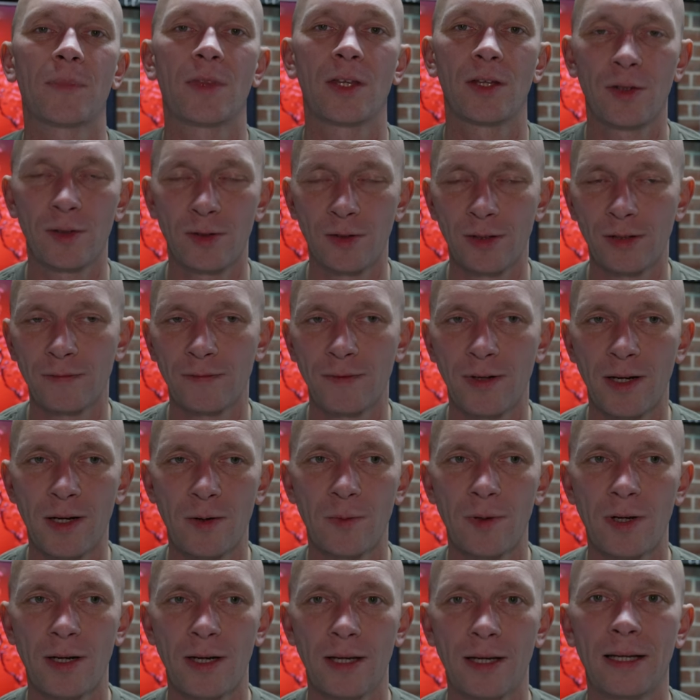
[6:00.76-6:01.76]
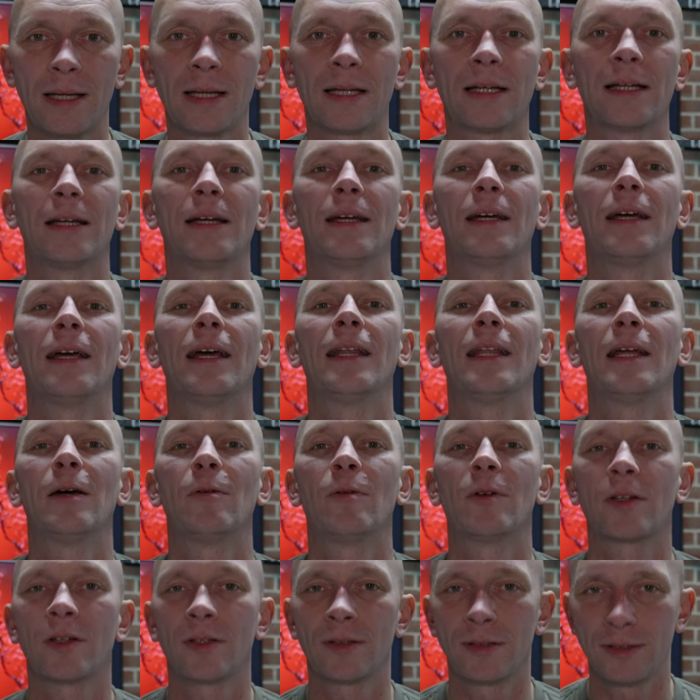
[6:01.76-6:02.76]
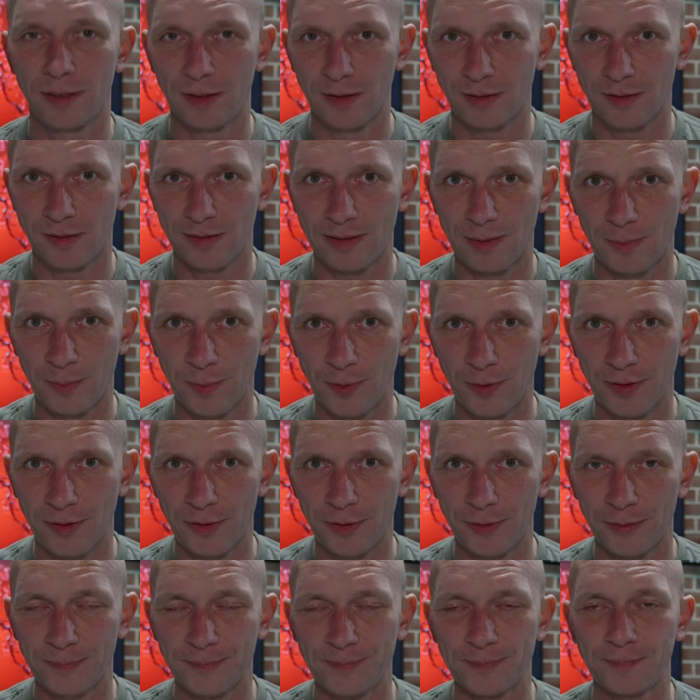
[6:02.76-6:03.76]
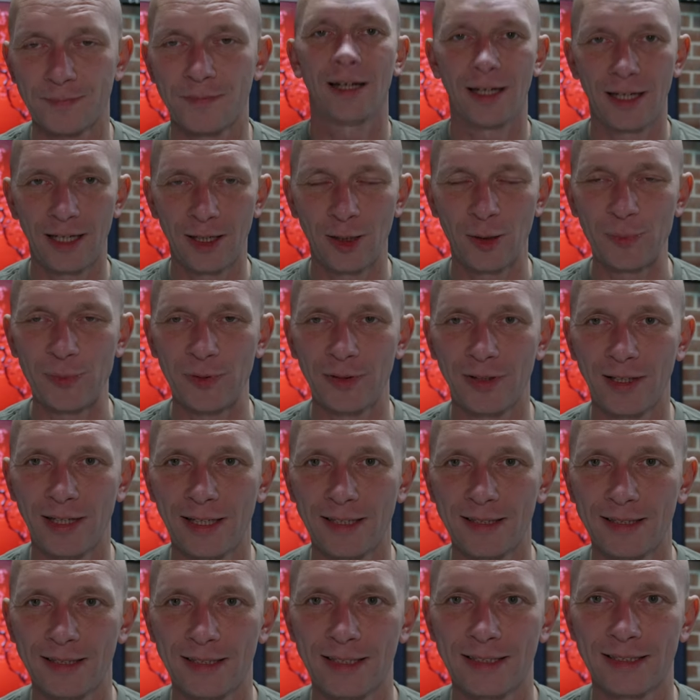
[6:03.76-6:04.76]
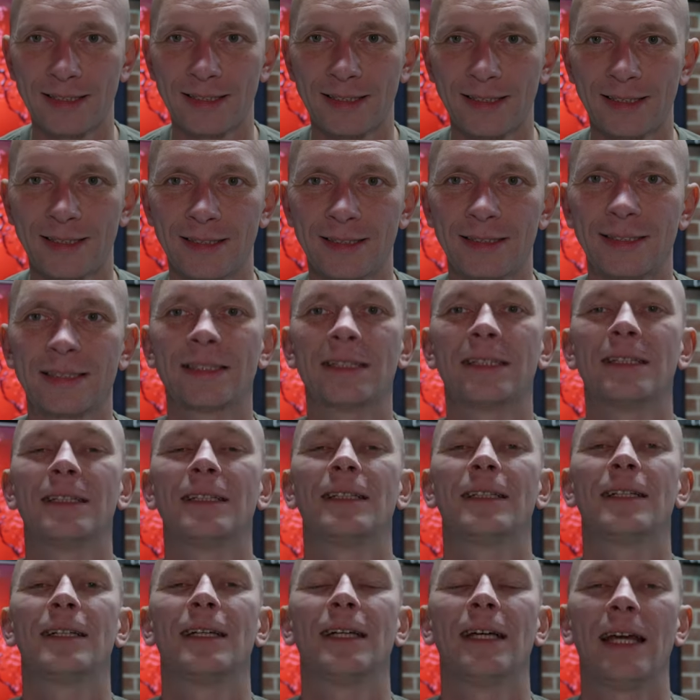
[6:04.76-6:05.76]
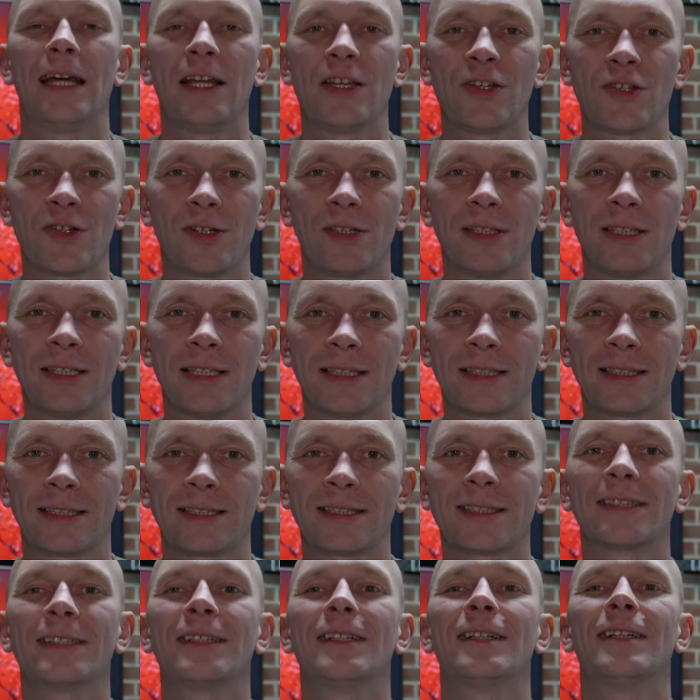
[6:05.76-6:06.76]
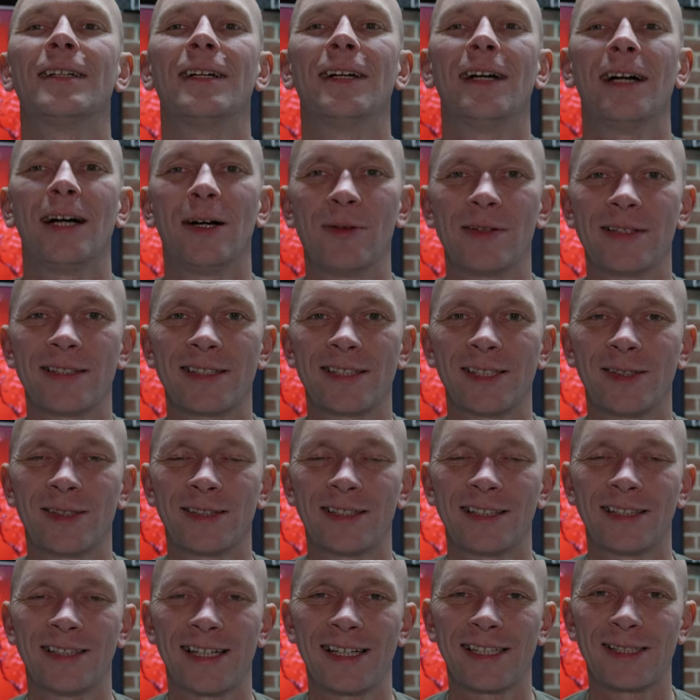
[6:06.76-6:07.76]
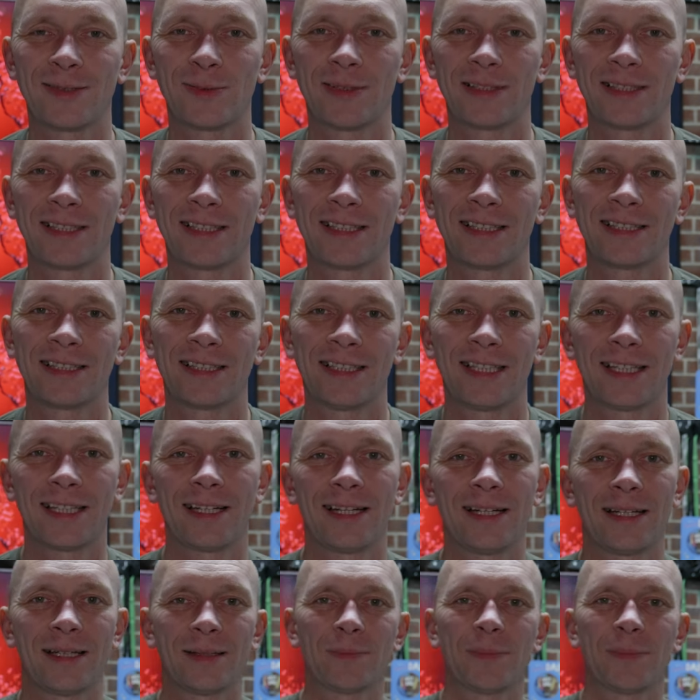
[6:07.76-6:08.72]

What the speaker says: you're doing very well, and I will continue to support you. I hope you liked it, enjoyed it. I will see you at the next one. Take care,